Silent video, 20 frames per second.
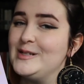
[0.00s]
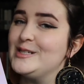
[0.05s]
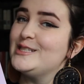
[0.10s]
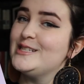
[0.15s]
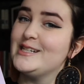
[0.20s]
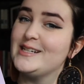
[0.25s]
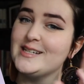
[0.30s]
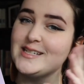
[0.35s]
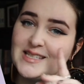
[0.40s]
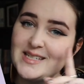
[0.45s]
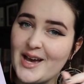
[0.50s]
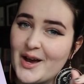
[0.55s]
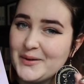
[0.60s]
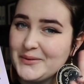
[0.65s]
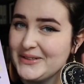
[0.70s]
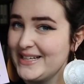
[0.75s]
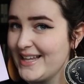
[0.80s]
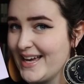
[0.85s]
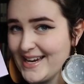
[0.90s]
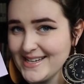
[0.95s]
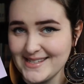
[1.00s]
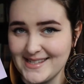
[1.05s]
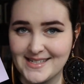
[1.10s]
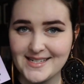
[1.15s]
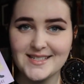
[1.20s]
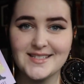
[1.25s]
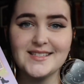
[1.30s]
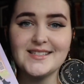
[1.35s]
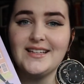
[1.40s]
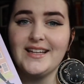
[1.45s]
She does not realize it
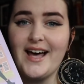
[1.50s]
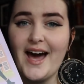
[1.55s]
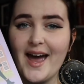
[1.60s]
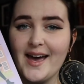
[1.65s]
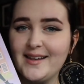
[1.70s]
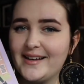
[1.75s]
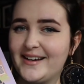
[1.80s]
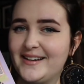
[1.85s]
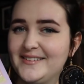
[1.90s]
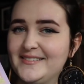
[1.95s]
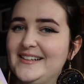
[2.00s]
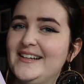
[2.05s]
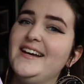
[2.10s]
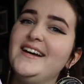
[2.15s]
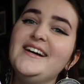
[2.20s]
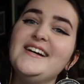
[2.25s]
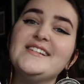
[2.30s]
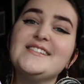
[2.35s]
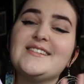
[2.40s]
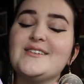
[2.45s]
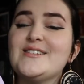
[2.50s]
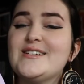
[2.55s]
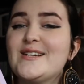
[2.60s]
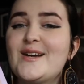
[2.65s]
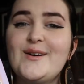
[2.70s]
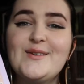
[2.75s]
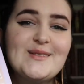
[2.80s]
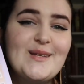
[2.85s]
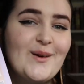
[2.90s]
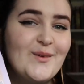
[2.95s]
is Delilah. So she
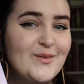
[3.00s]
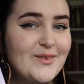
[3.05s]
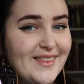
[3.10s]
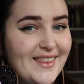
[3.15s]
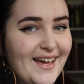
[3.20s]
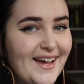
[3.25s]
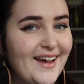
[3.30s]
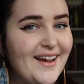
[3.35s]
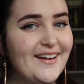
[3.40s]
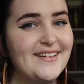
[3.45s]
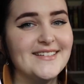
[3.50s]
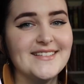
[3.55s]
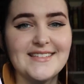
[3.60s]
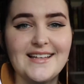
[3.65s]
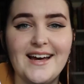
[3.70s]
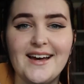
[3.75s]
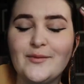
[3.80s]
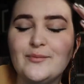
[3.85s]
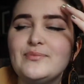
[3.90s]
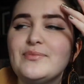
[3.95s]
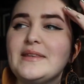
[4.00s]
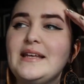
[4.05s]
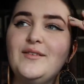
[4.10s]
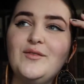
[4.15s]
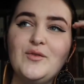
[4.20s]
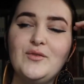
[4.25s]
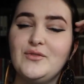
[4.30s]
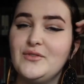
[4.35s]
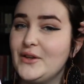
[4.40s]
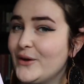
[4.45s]
goes over there and is like
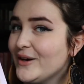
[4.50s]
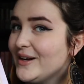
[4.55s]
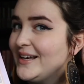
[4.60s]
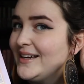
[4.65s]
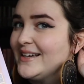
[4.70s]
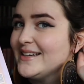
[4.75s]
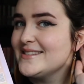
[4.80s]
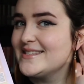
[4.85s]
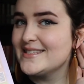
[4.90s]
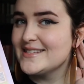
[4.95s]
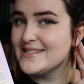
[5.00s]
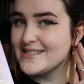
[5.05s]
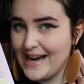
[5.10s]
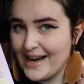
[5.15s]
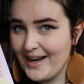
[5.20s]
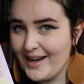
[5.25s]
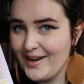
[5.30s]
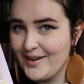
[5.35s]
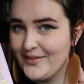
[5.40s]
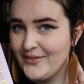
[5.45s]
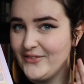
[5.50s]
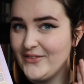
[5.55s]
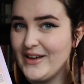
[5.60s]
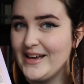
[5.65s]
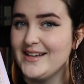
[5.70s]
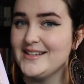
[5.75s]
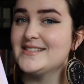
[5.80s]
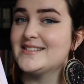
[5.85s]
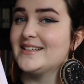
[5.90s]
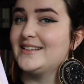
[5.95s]
flirting and stuff,
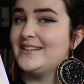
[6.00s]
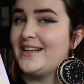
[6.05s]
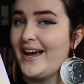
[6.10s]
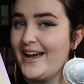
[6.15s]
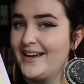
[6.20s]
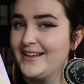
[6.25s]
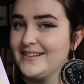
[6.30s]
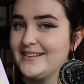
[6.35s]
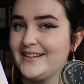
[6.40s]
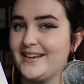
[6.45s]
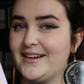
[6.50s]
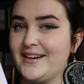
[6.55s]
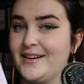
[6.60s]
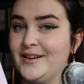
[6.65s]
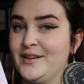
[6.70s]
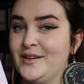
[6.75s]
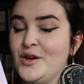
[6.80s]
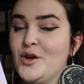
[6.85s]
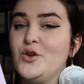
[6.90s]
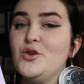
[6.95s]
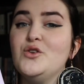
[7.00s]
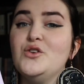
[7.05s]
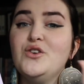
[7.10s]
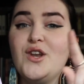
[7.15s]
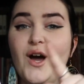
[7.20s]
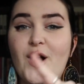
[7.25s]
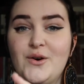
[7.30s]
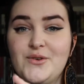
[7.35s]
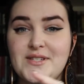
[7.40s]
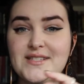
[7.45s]
and Delilah
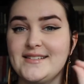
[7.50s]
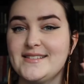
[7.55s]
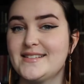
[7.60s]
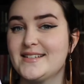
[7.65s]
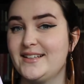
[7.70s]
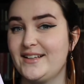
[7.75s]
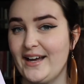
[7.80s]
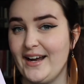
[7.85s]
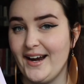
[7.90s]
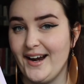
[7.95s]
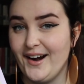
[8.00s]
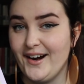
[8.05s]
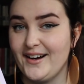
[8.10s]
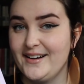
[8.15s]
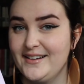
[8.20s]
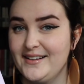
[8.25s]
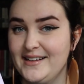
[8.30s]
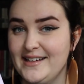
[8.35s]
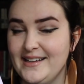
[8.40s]
knows it's Claire.